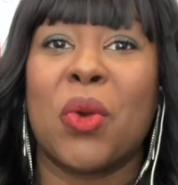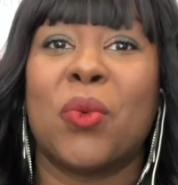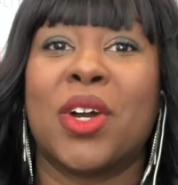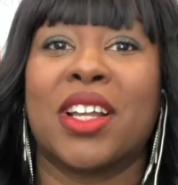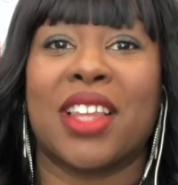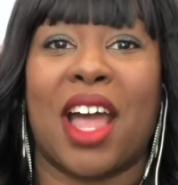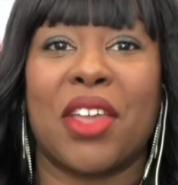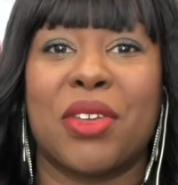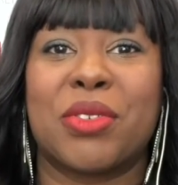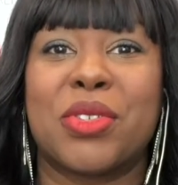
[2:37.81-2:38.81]
will allow
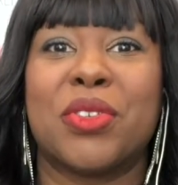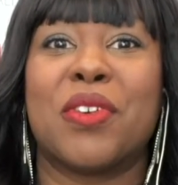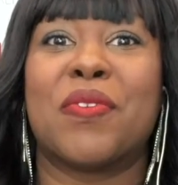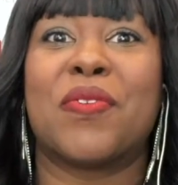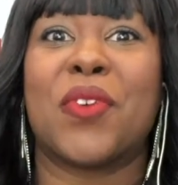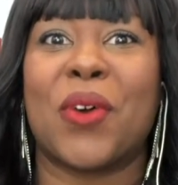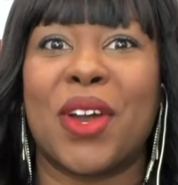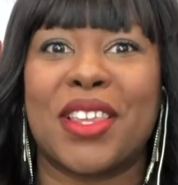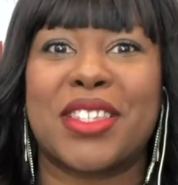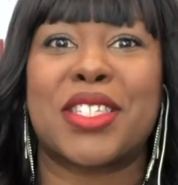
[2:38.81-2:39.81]
you to
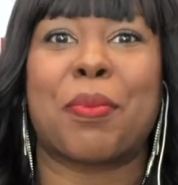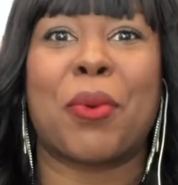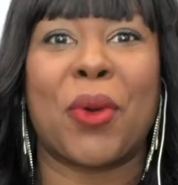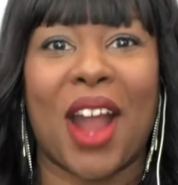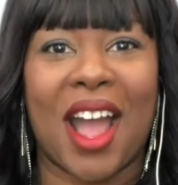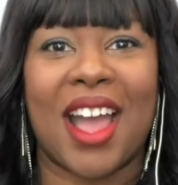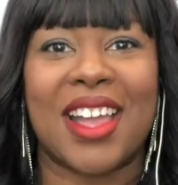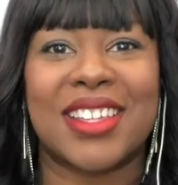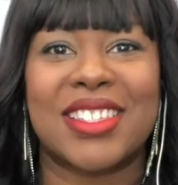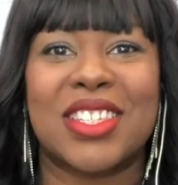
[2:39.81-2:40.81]
avoid
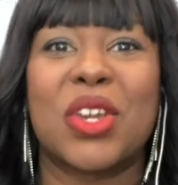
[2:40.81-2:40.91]
surprise